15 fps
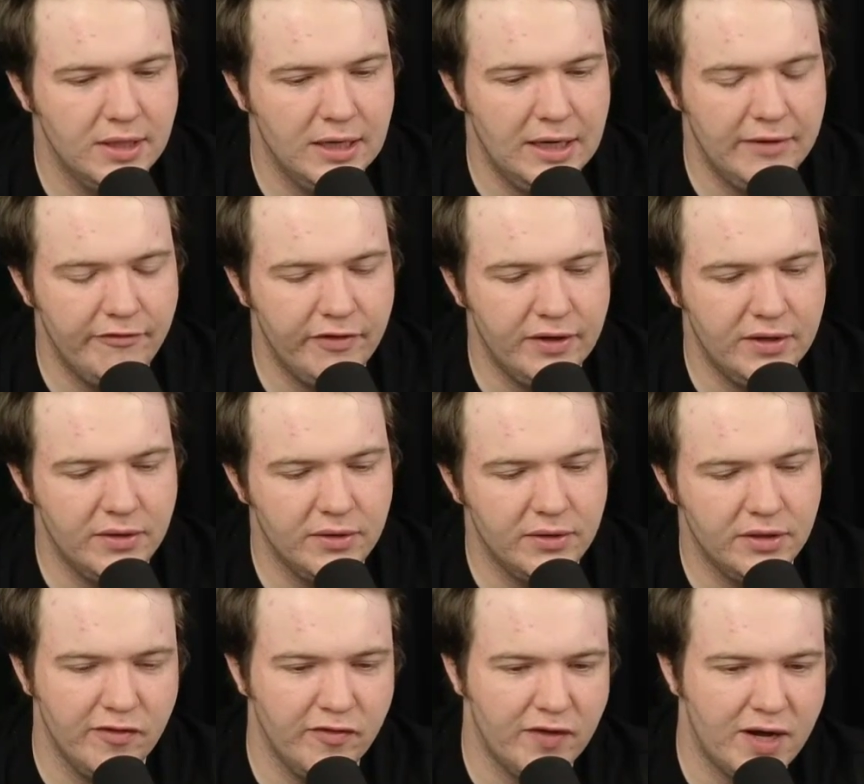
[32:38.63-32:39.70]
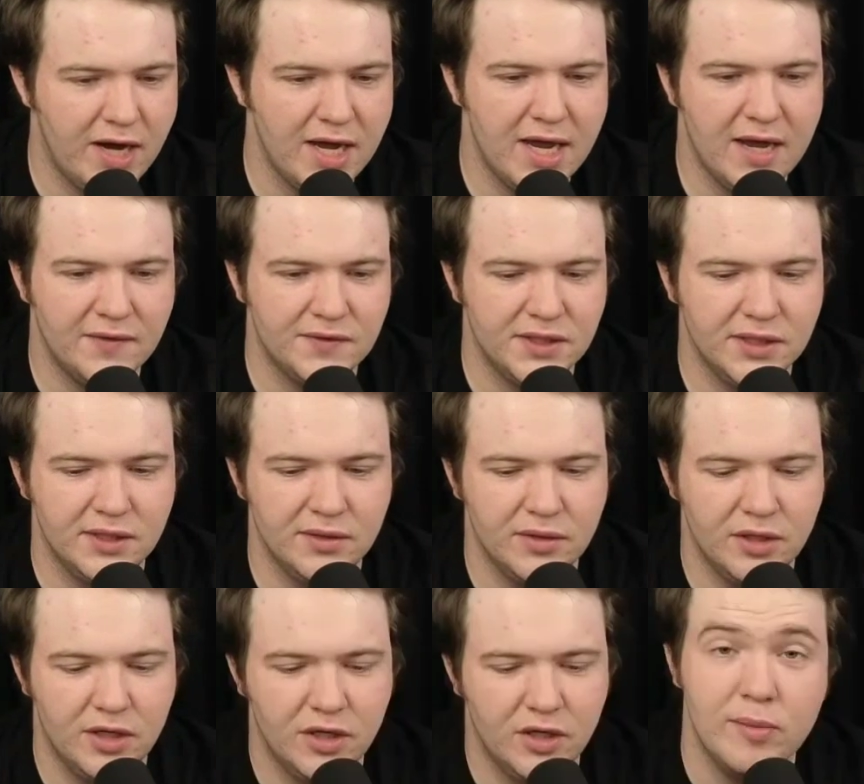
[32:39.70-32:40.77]
I figured if I have to
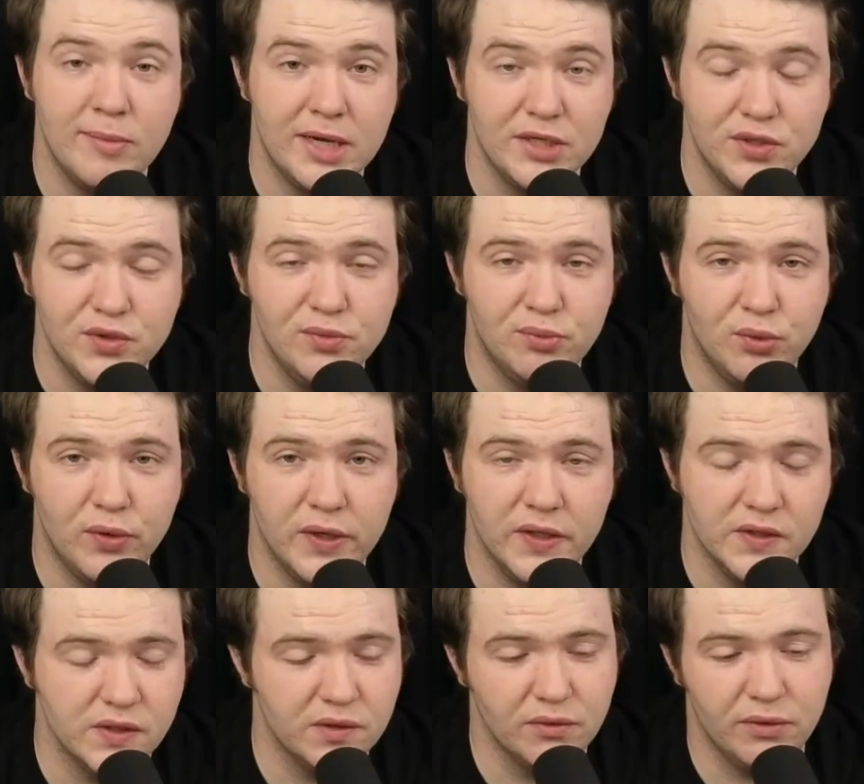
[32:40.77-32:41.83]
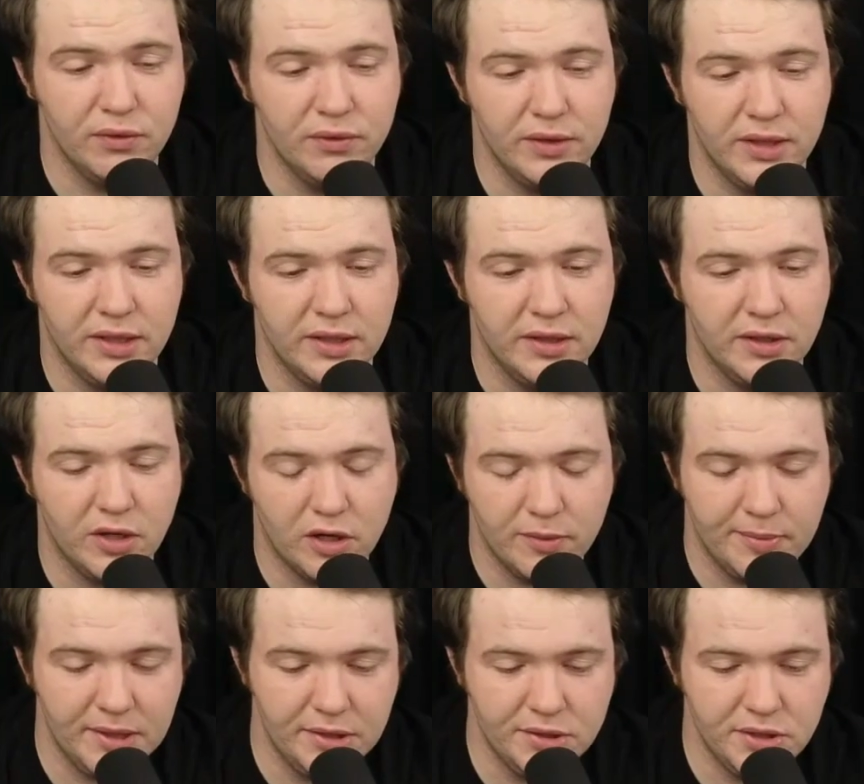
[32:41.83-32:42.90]
run my two boys through a
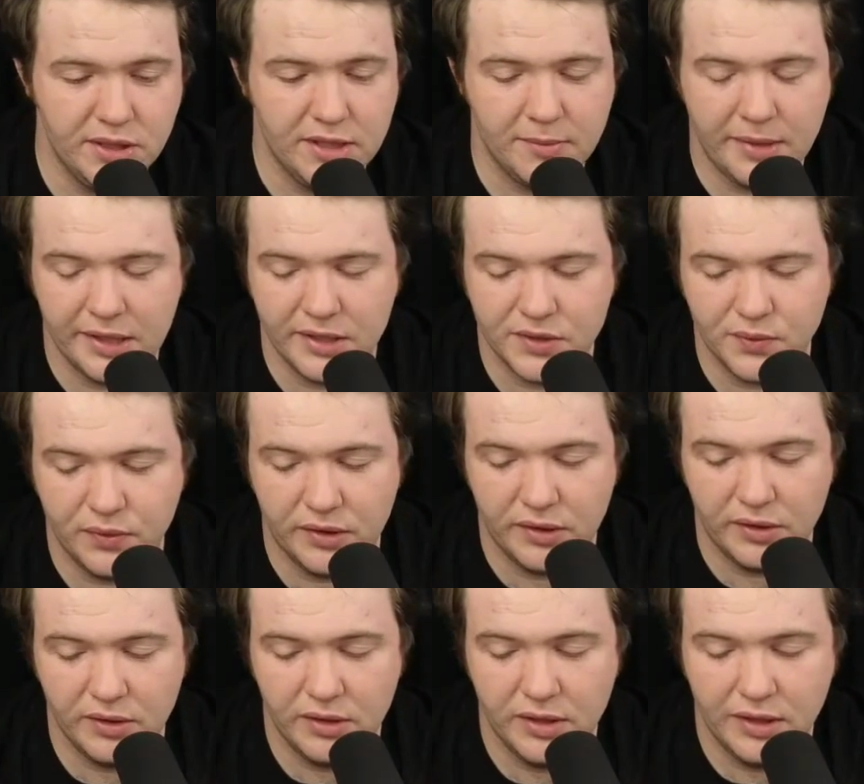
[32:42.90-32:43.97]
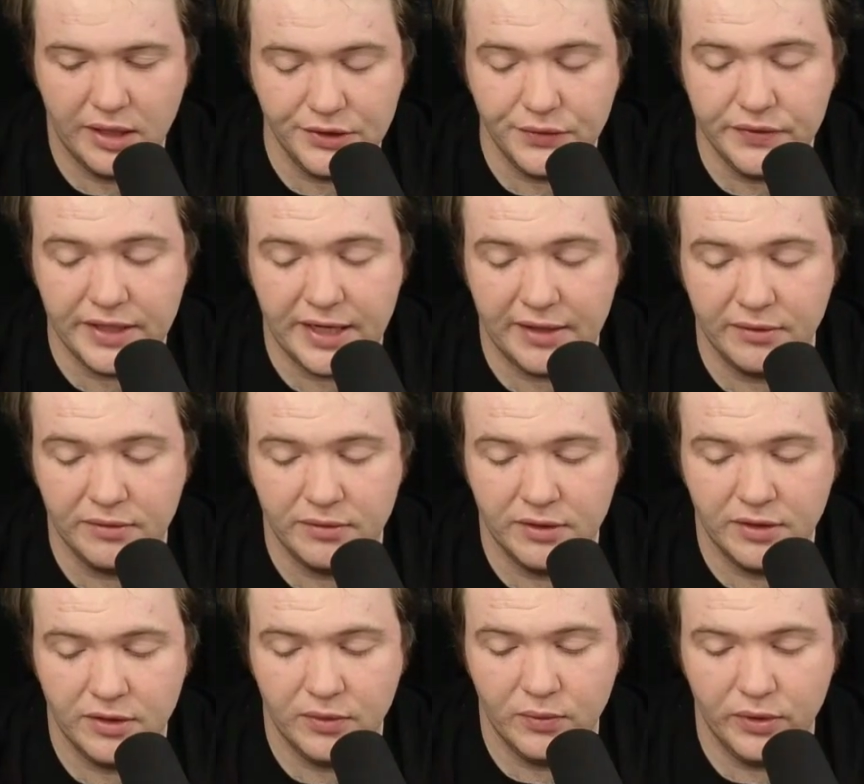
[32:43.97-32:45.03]
RPG, I might as well do that
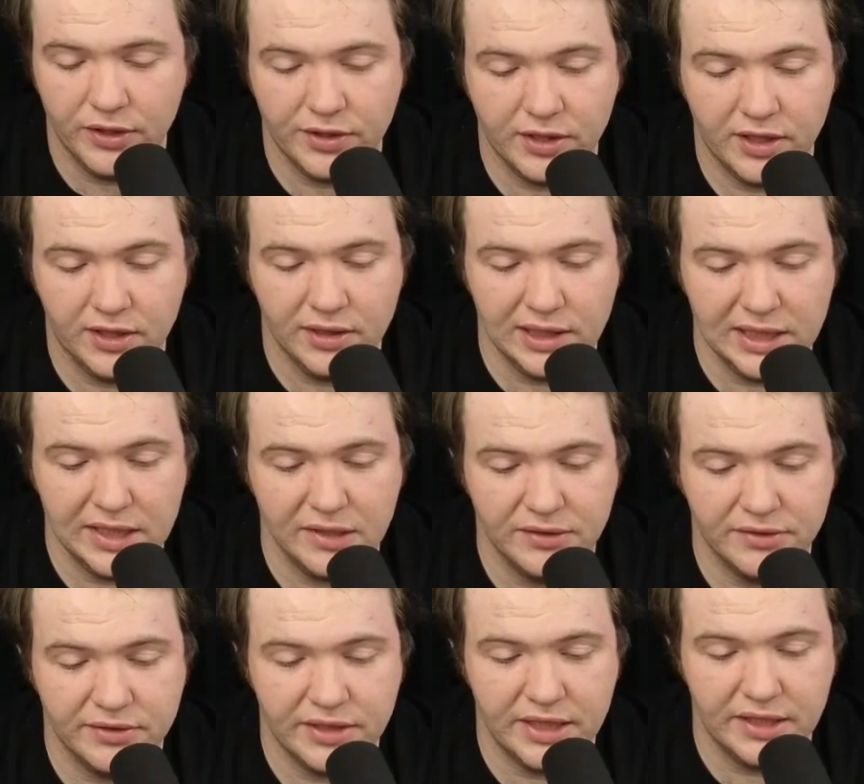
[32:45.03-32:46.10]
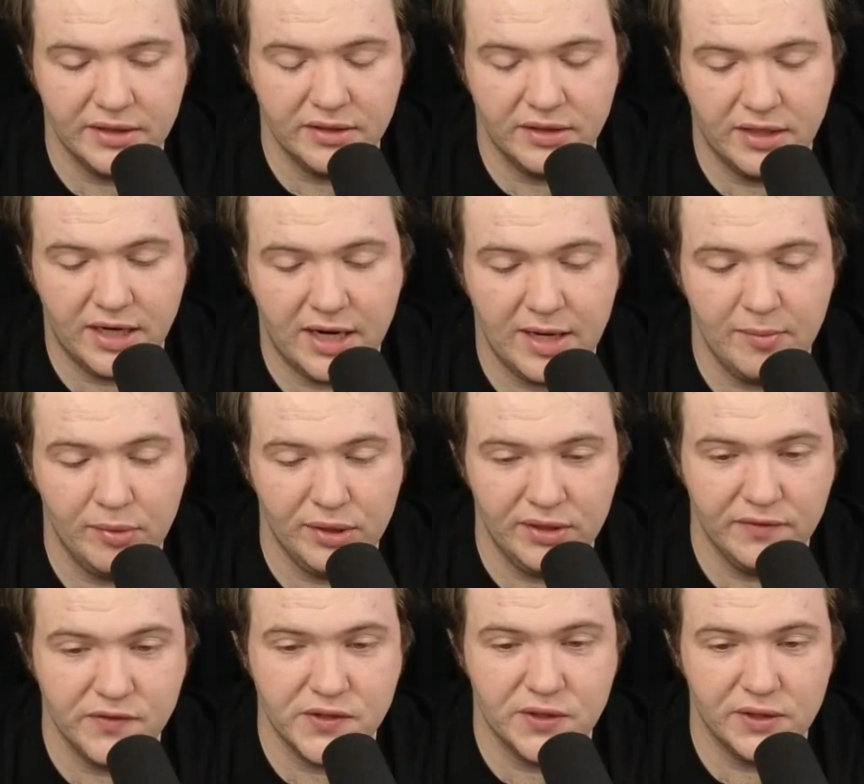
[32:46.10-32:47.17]
with a land that I
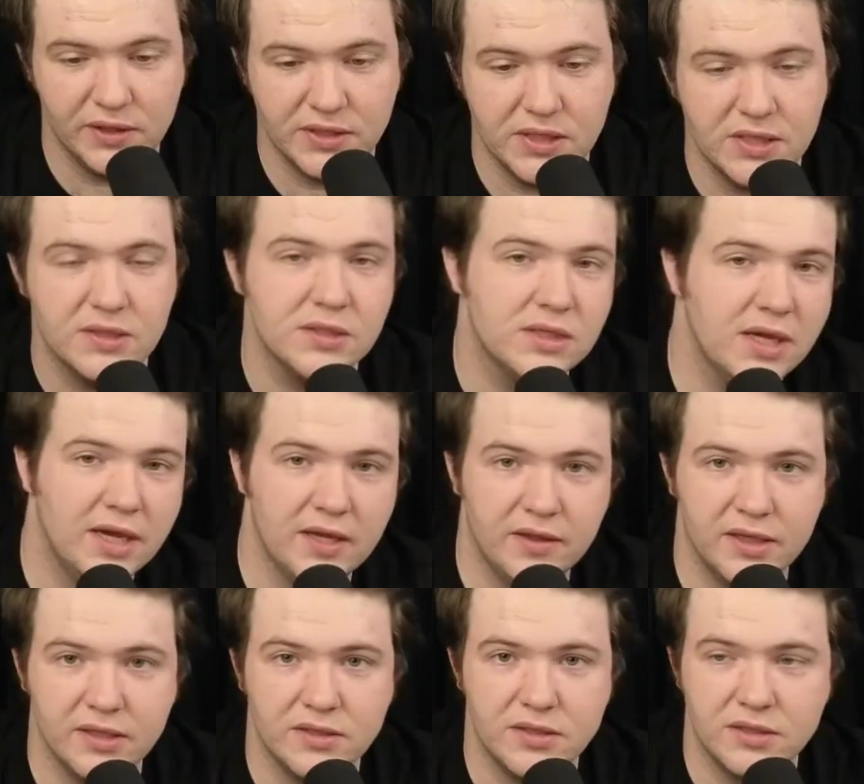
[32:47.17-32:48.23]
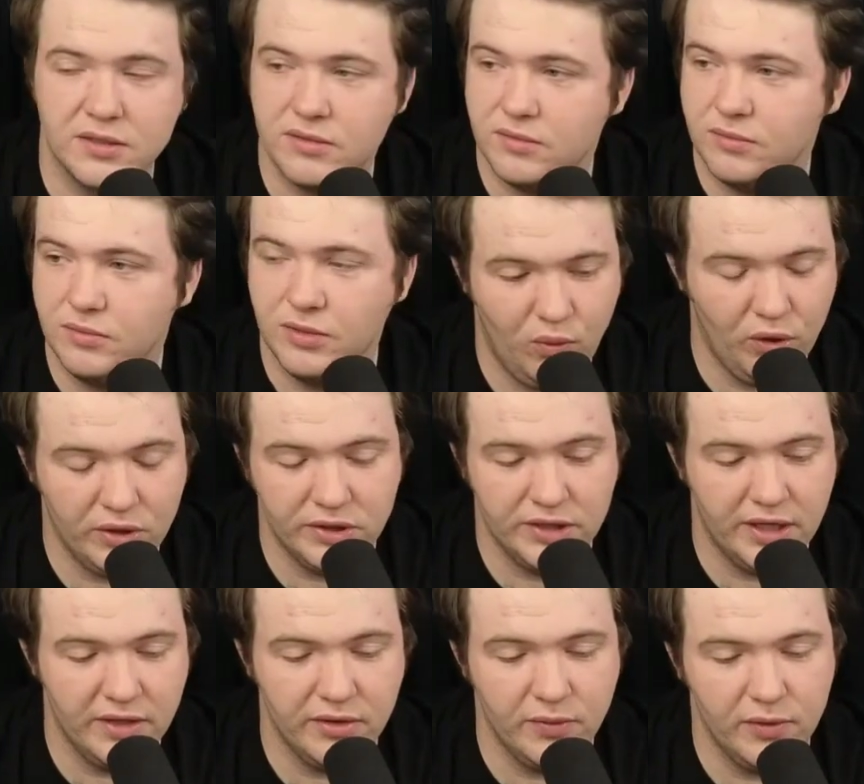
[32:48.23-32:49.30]
believe still exists and that's worked
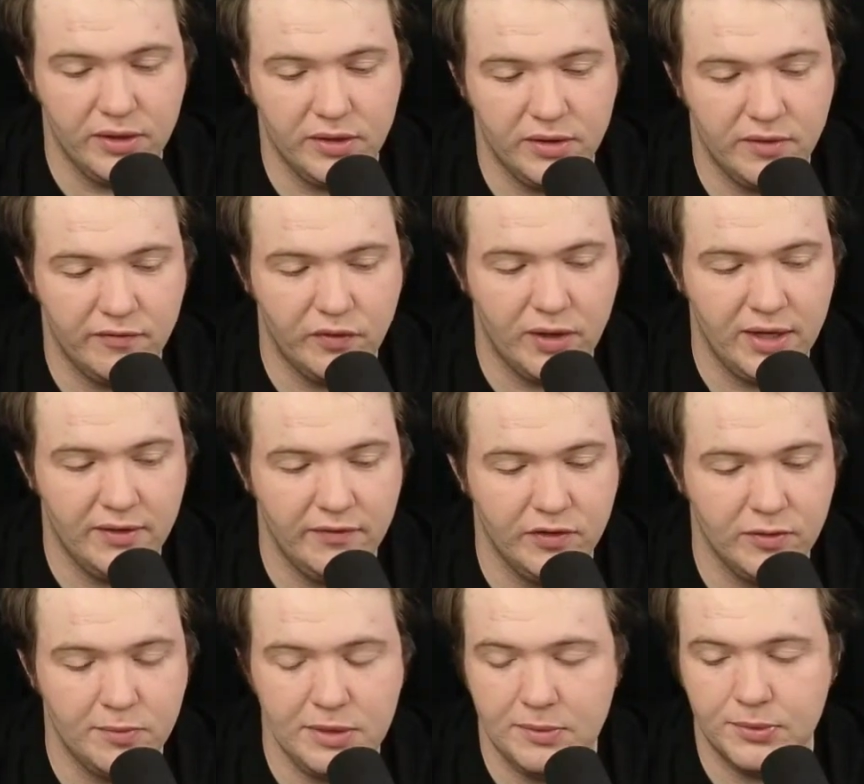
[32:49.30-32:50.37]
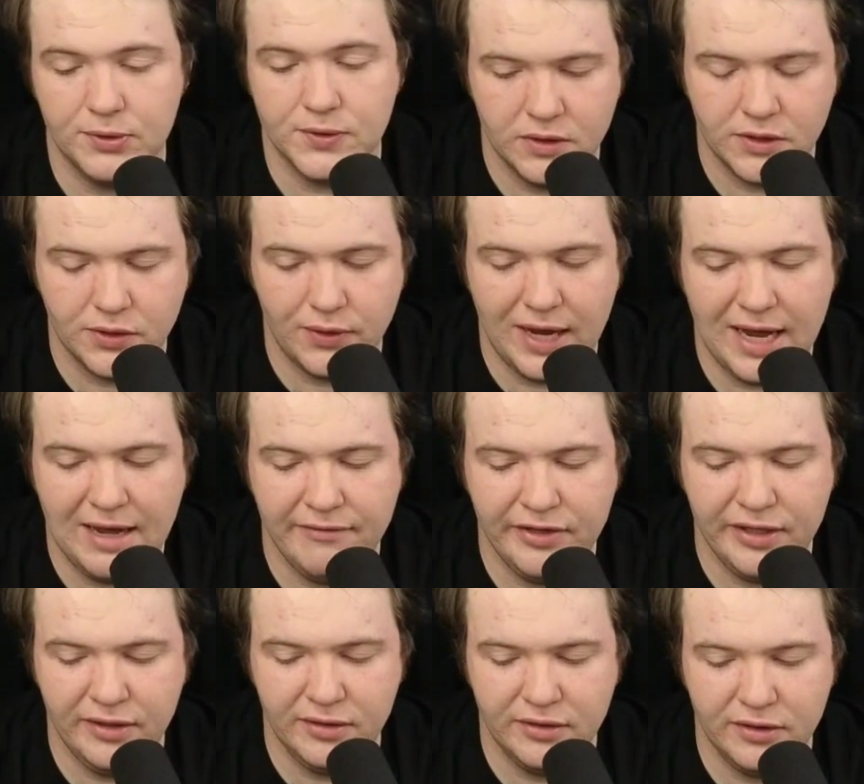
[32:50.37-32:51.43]
together with a variety of other people. So
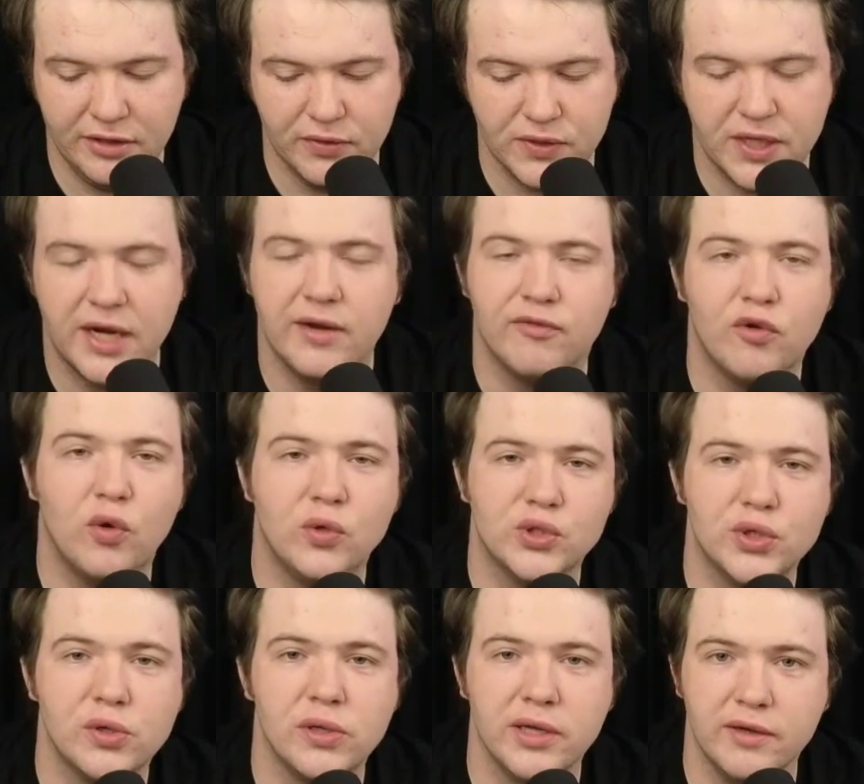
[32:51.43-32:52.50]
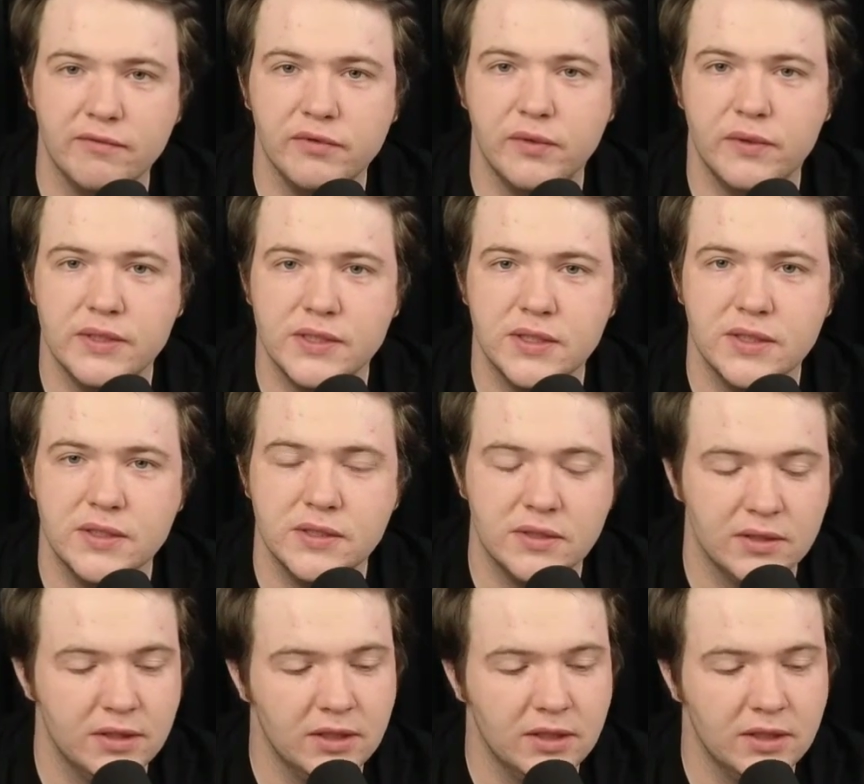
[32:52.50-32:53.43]
having those kind of cultural influences,